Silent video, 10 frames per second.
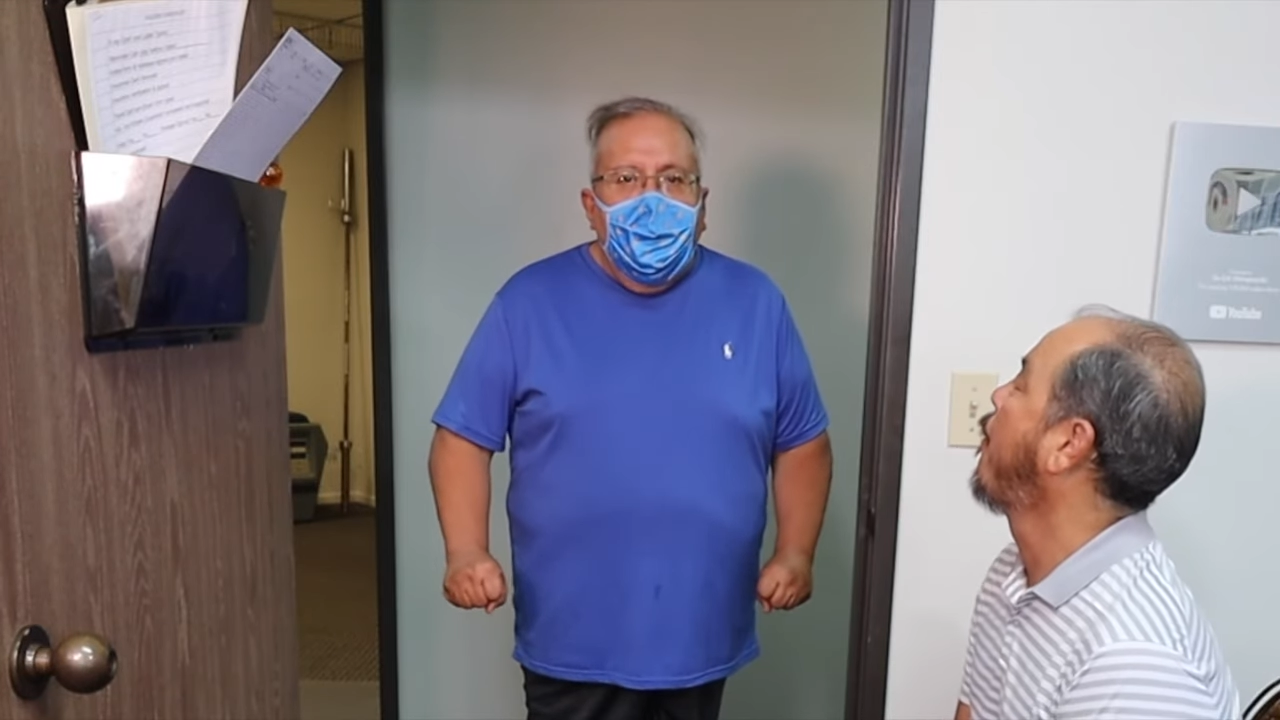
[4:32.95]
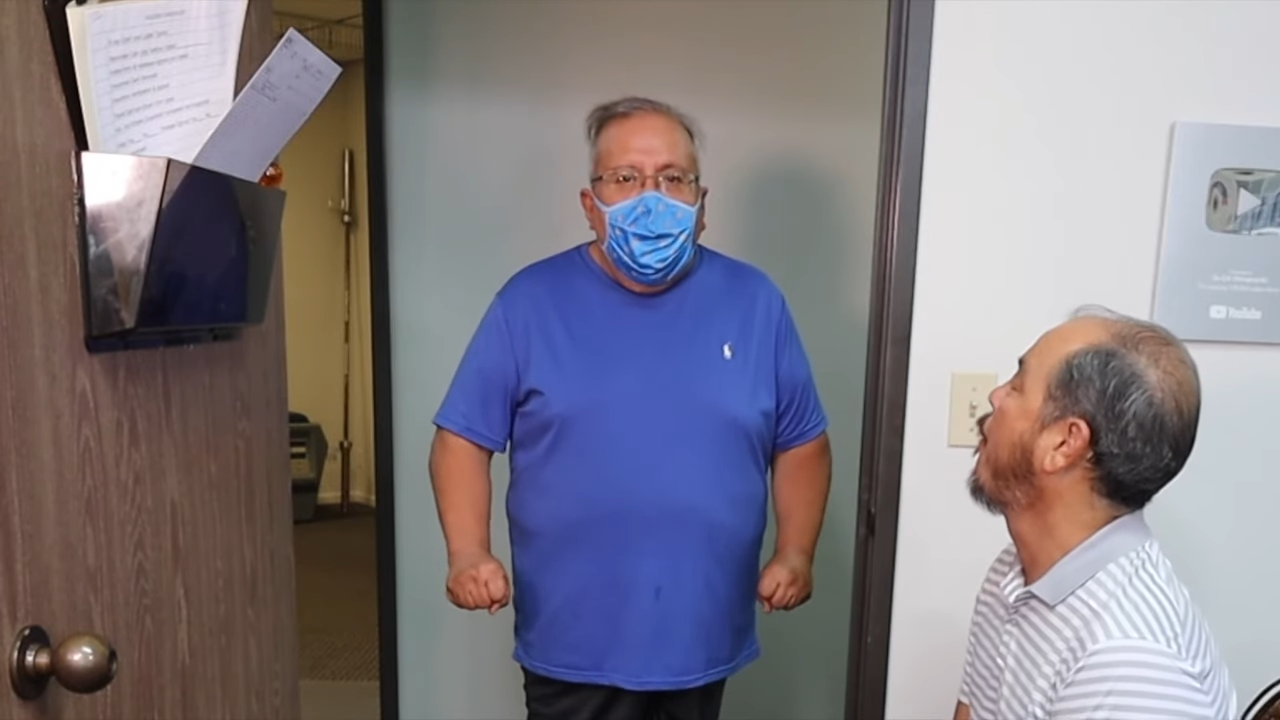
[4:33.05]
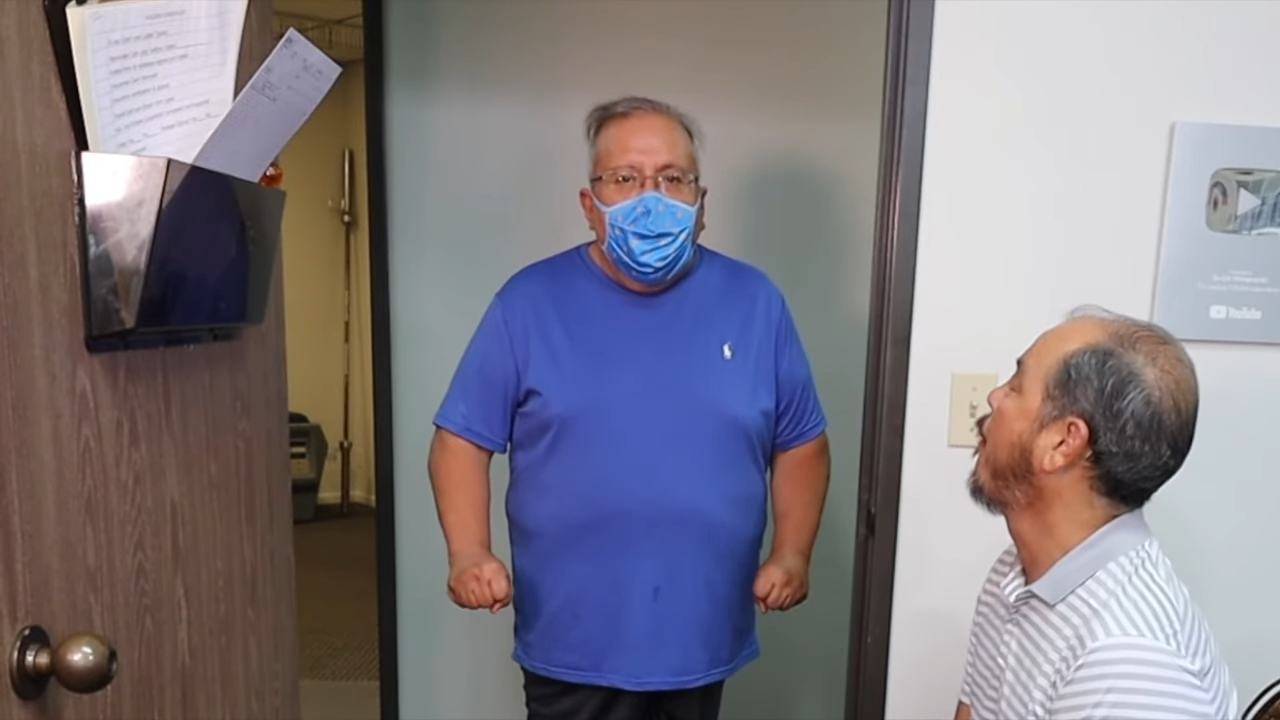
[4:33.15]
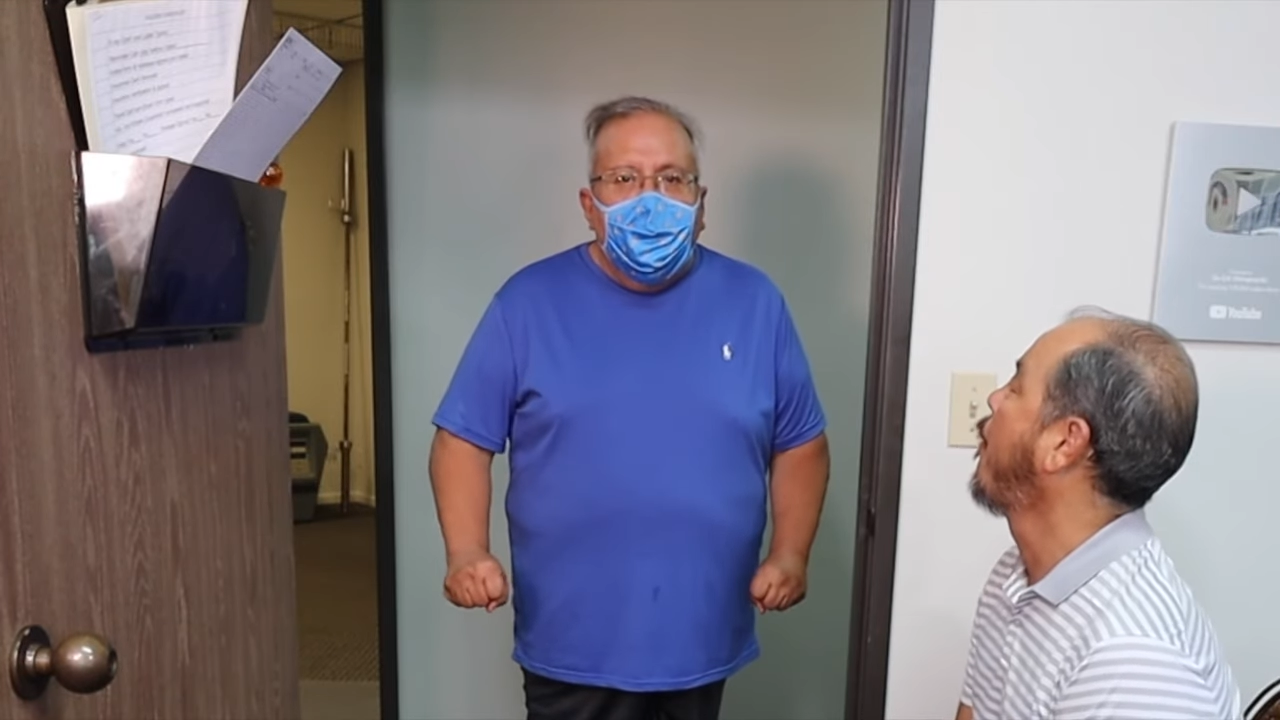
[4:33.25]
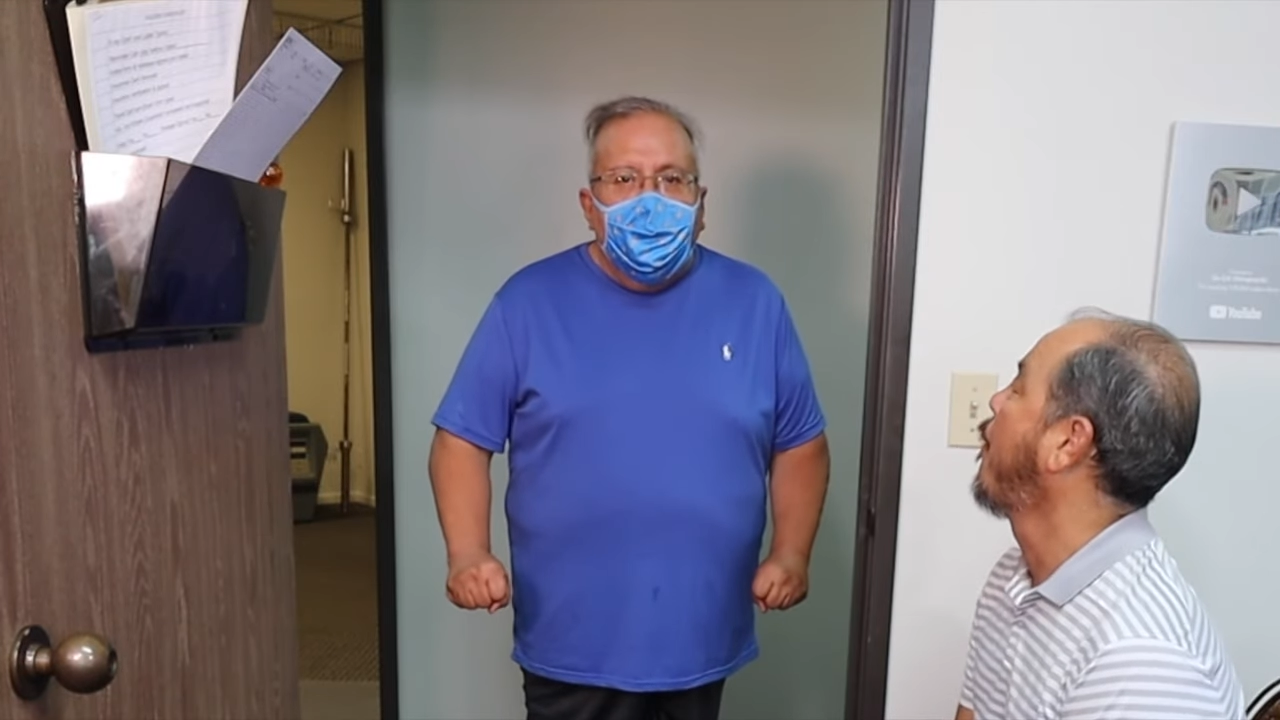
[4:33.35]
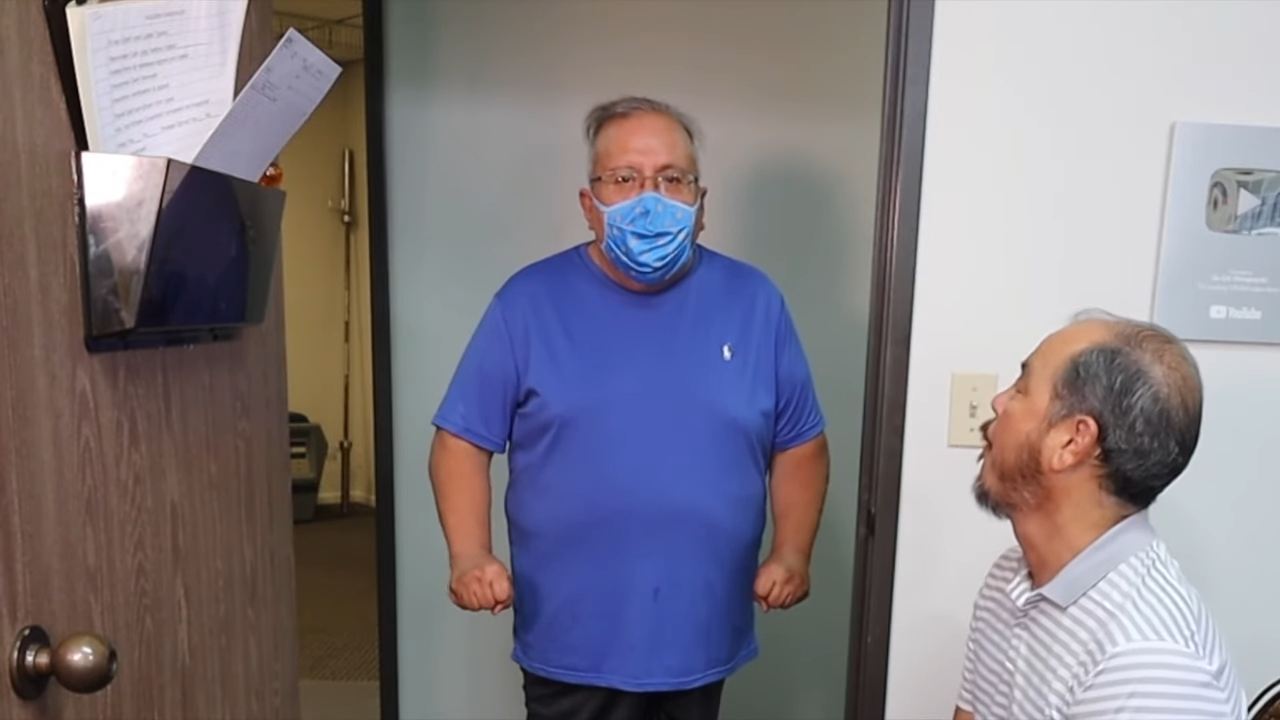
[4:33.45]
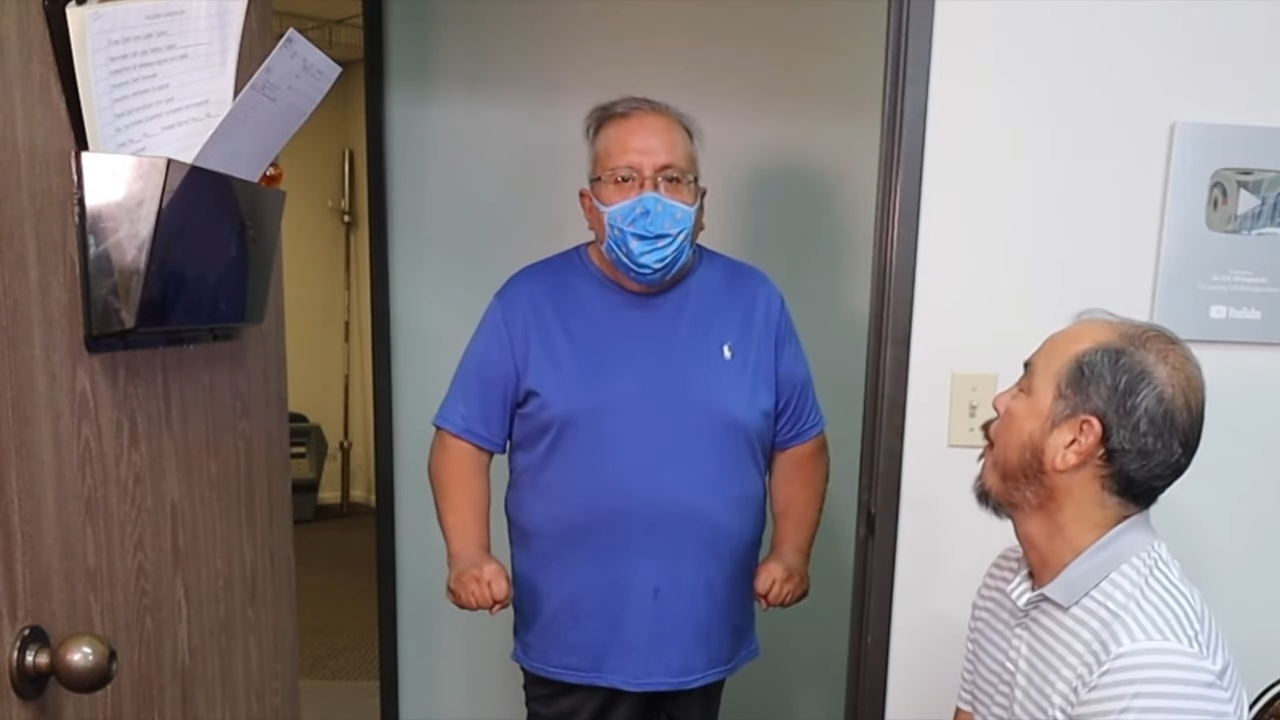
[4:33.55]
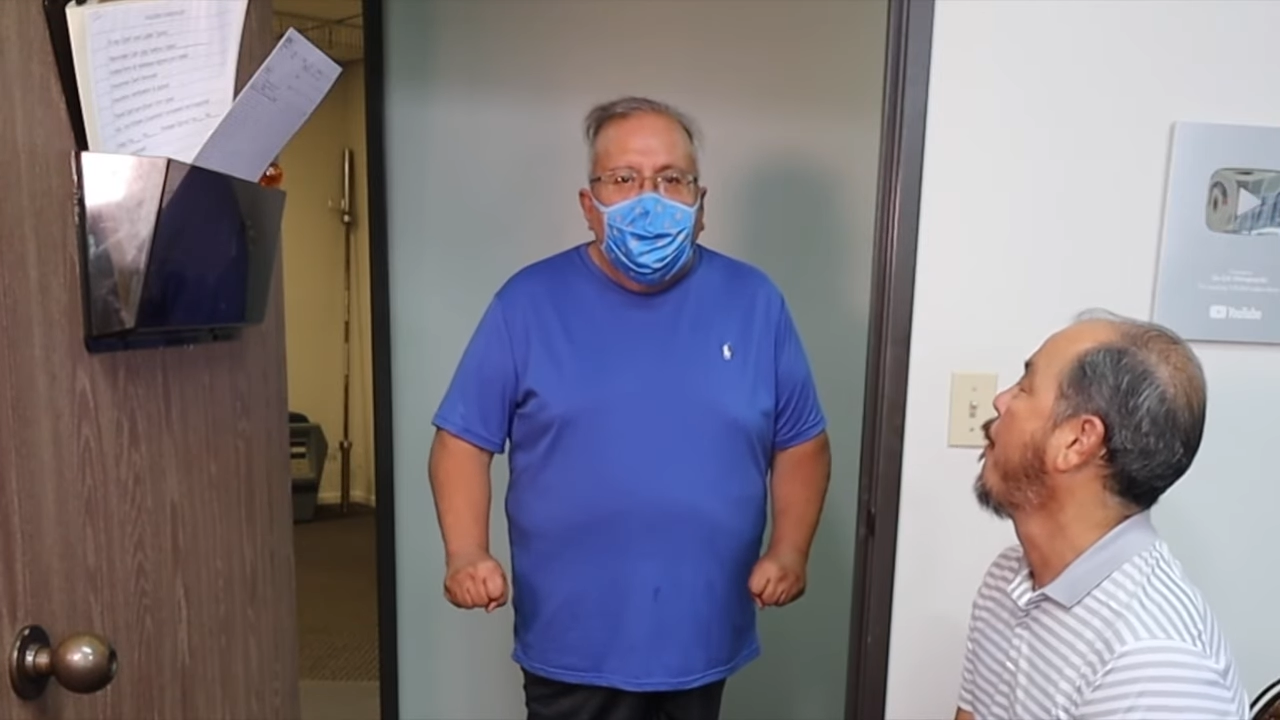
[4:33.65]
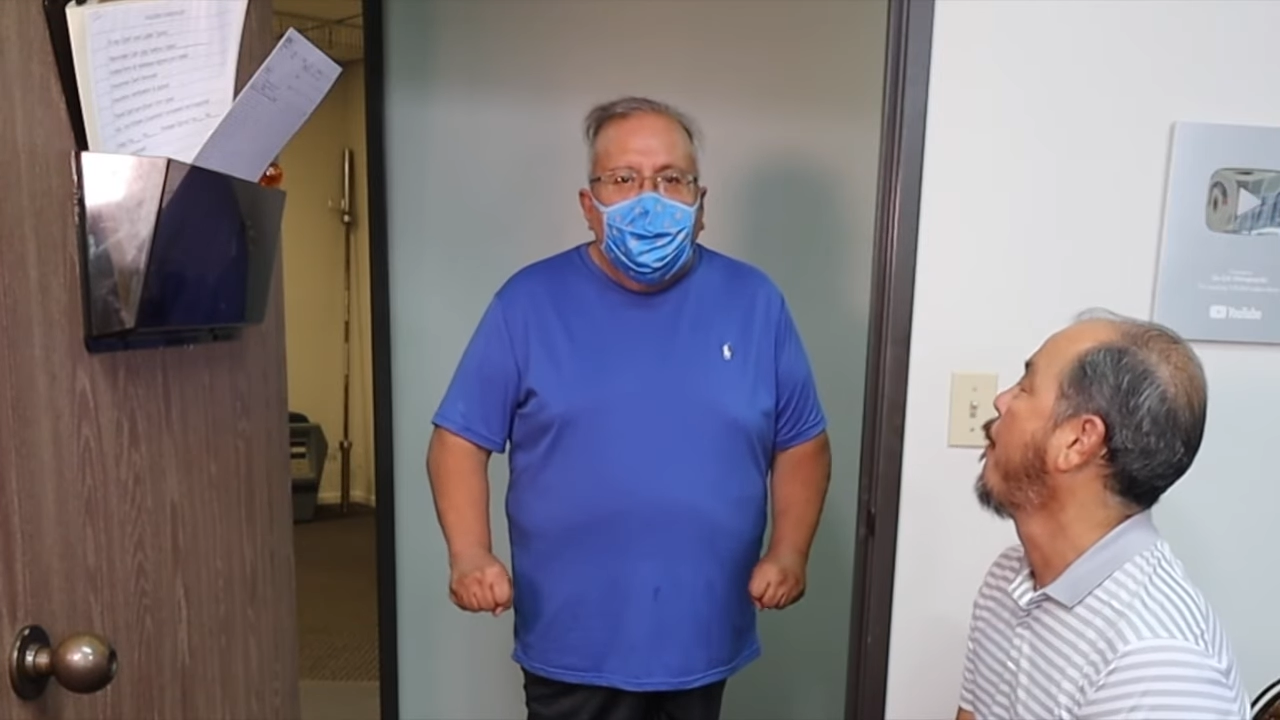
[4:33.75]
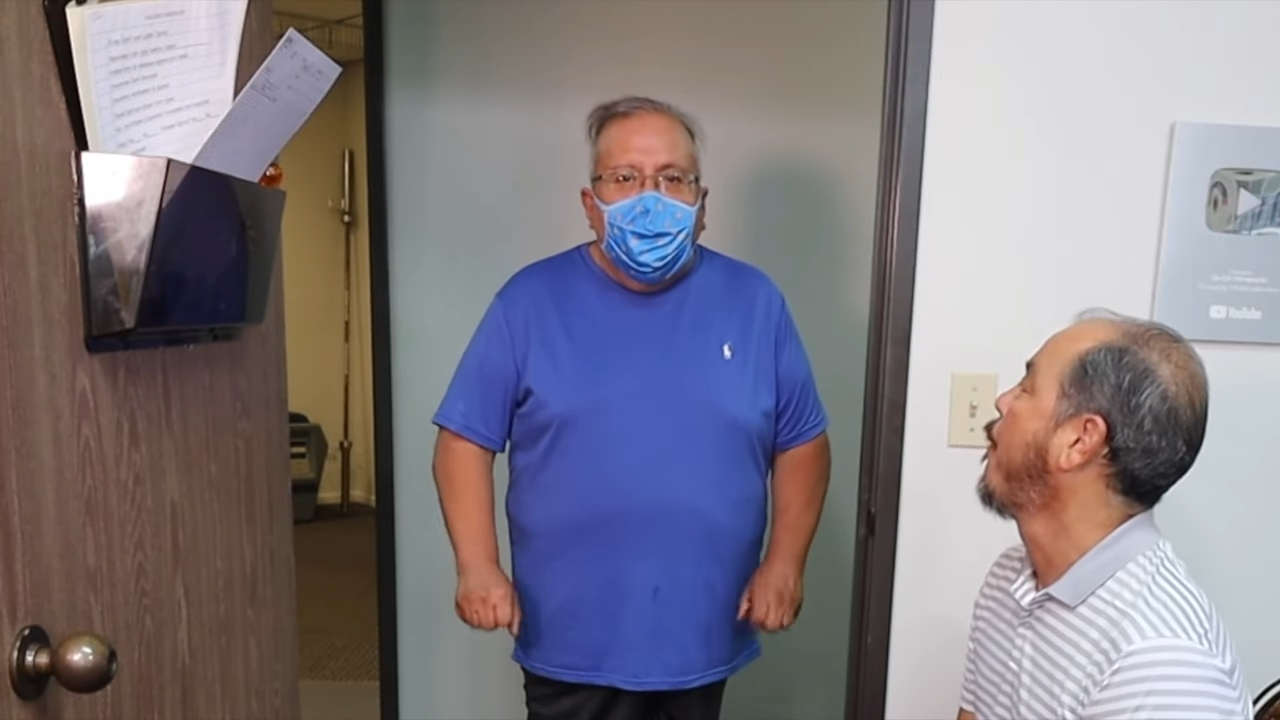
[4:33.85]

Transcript: and everything was starting